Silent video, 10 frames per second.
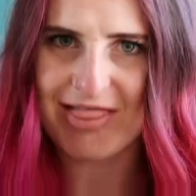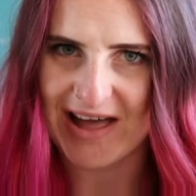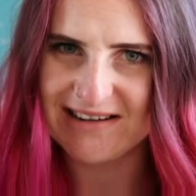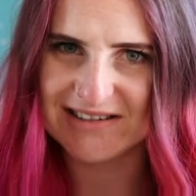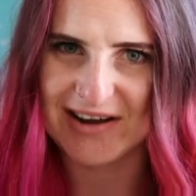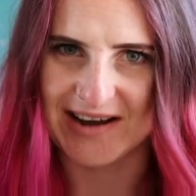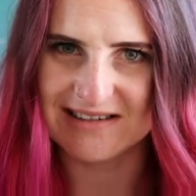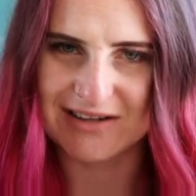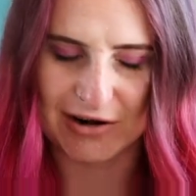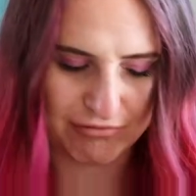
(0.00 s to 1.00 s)
That's
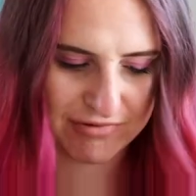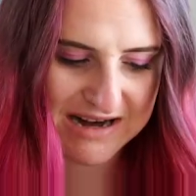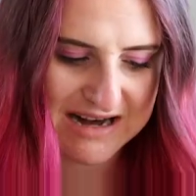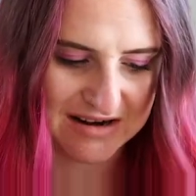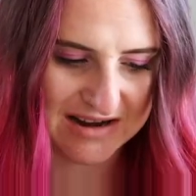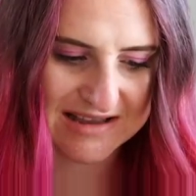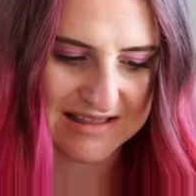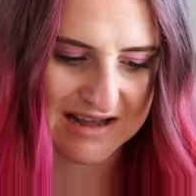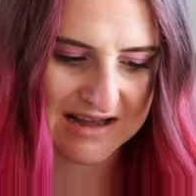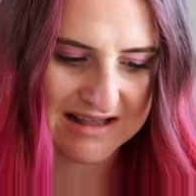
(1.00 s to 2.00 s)
nice. I really like
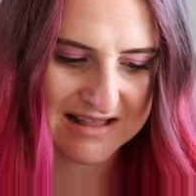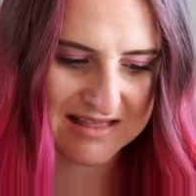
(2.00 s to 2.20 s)
that.